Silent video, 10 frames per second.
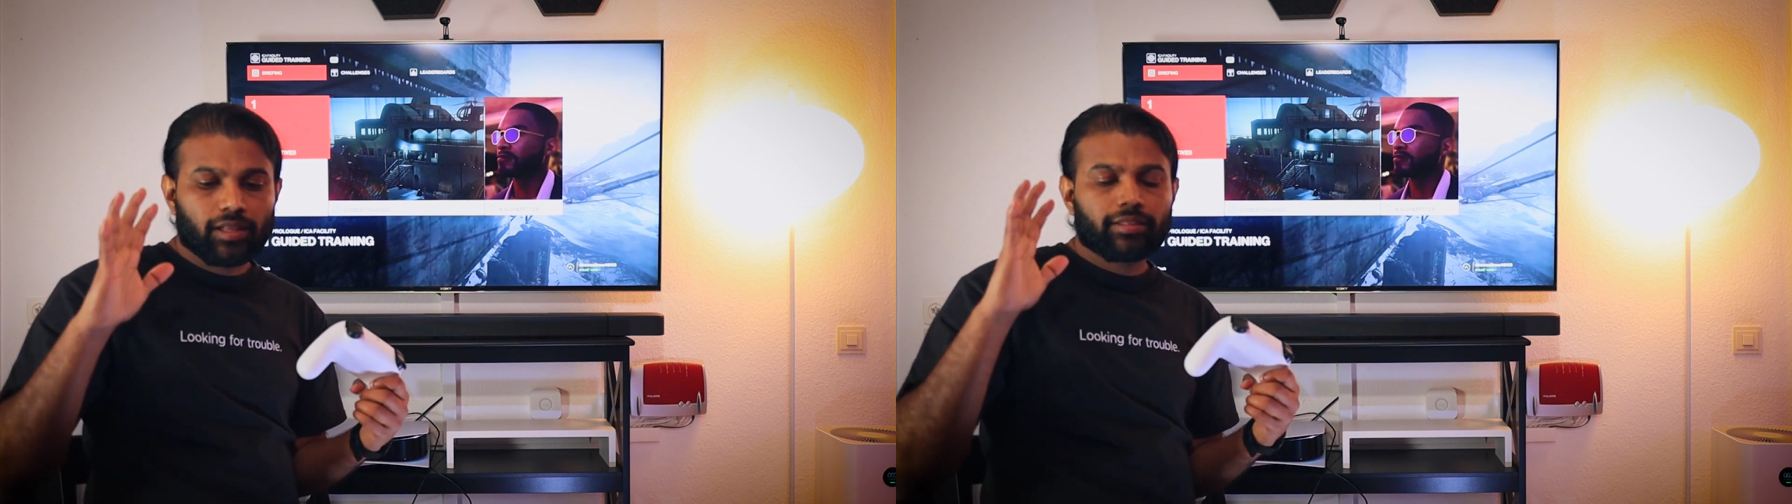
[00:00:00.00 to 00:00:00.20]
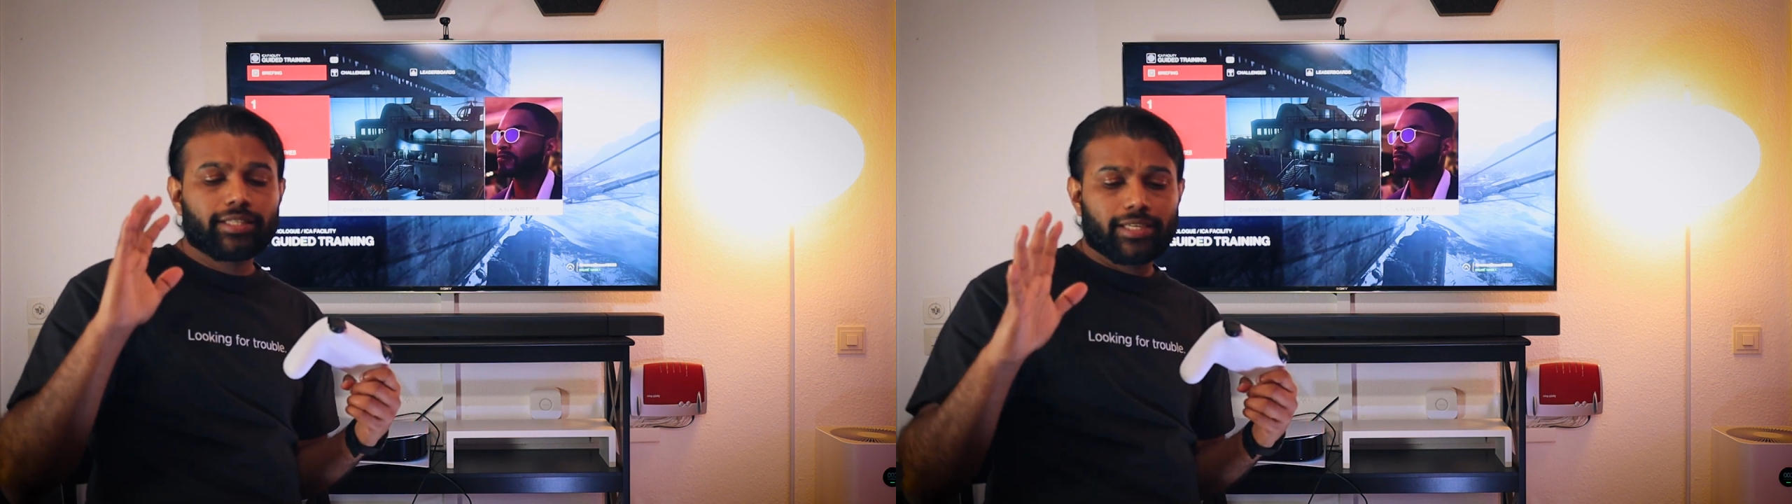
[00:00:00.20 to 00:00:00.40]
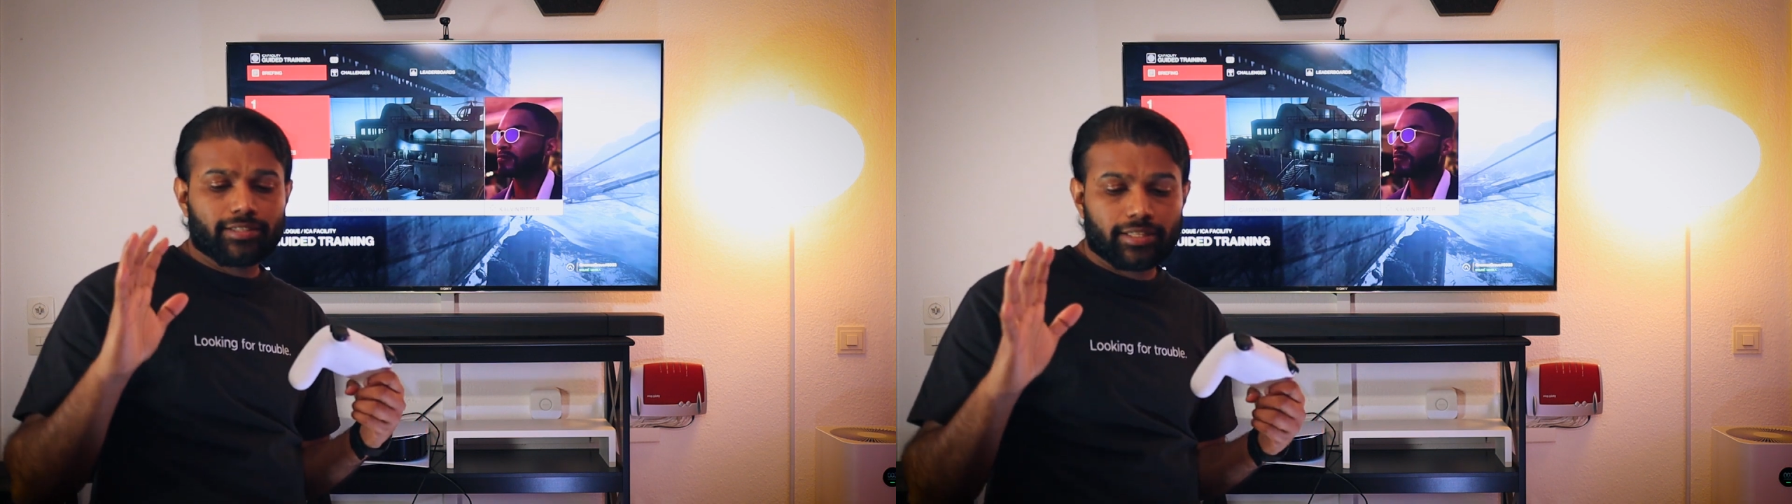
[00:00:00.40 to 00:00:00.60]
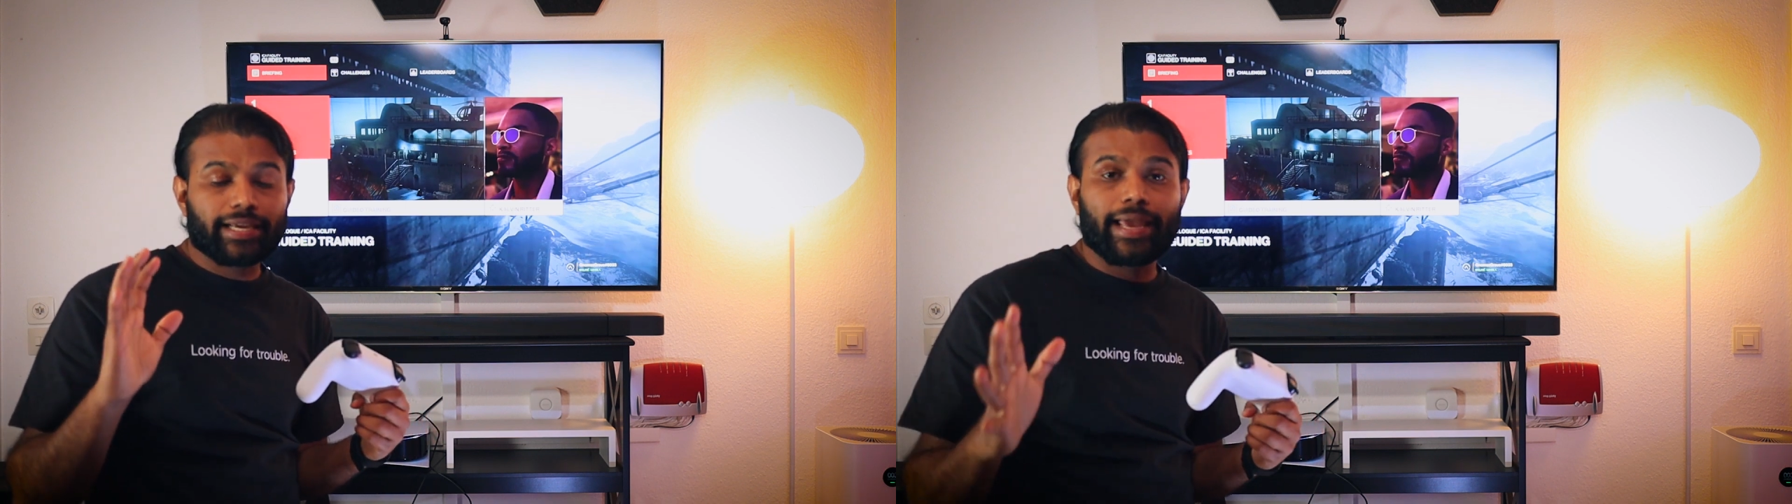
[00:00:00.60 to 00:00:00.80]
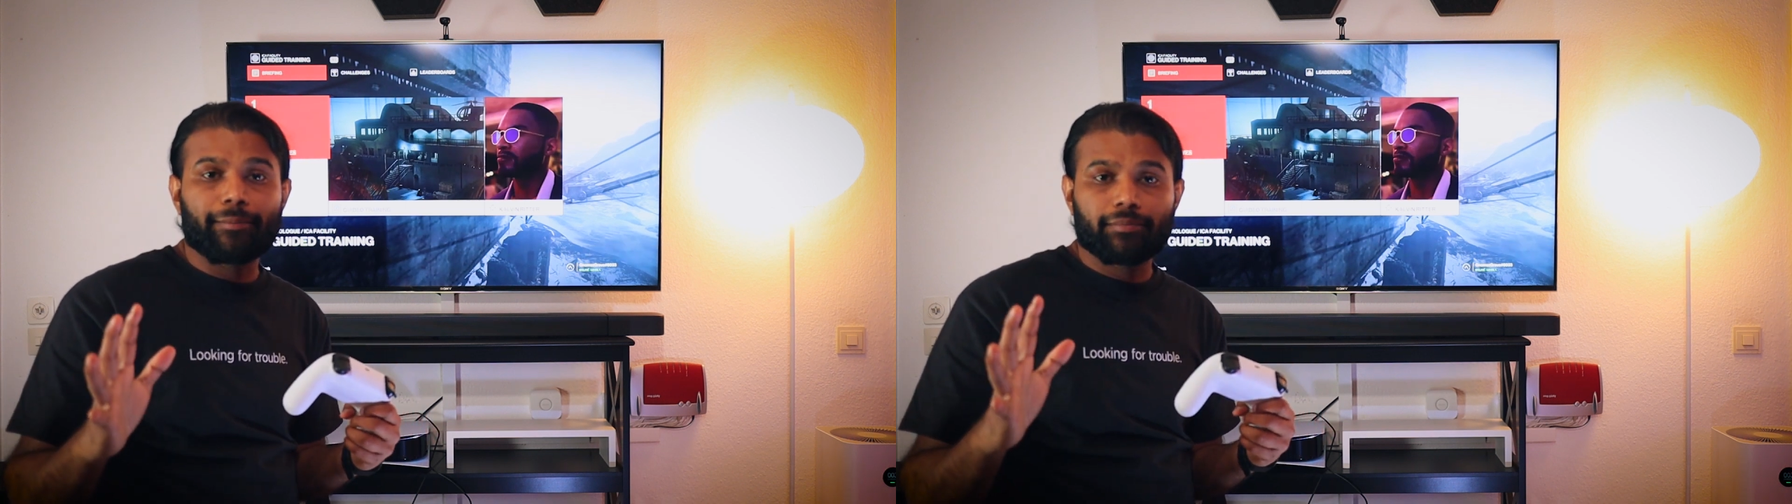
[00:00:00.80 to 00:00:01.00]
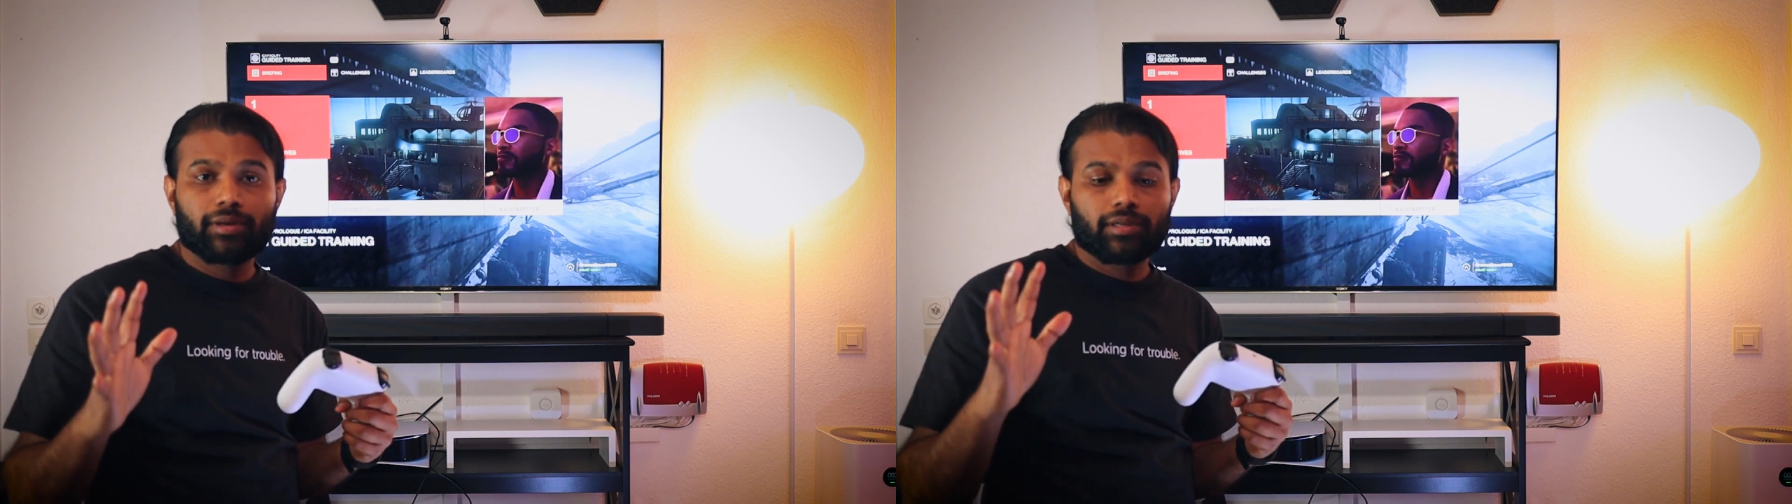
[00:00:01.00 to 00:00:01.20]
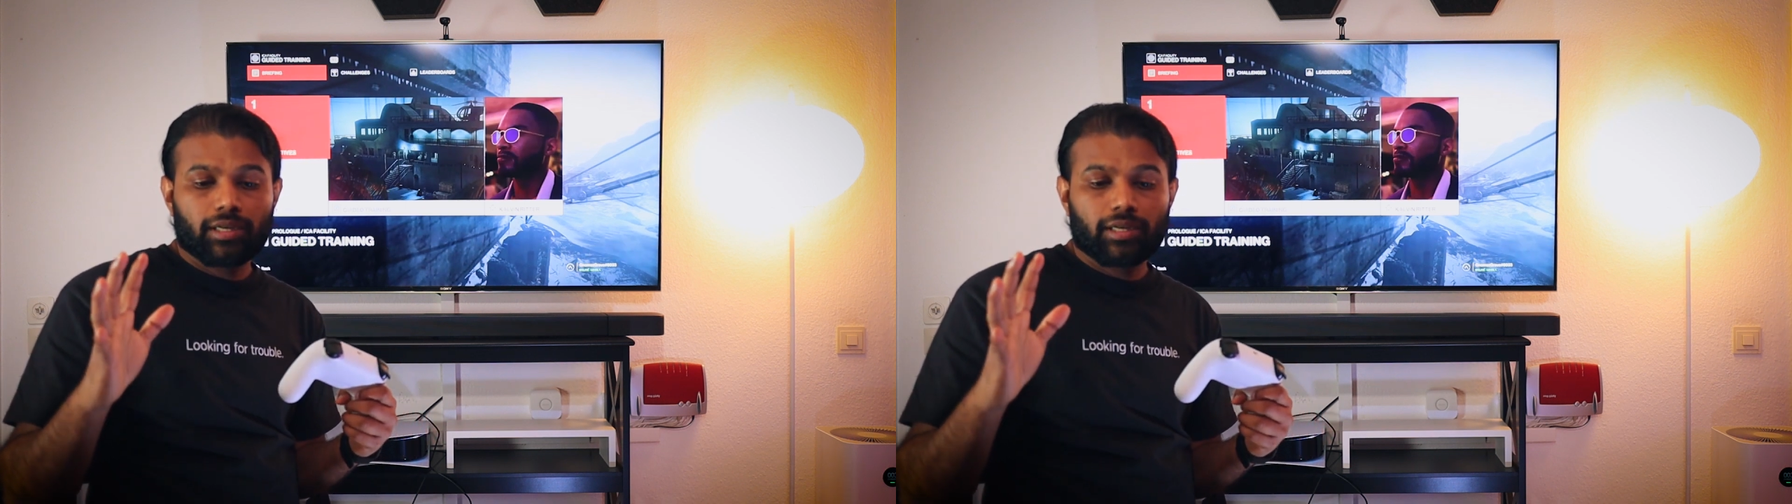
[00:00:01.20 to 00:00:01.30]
this is the game,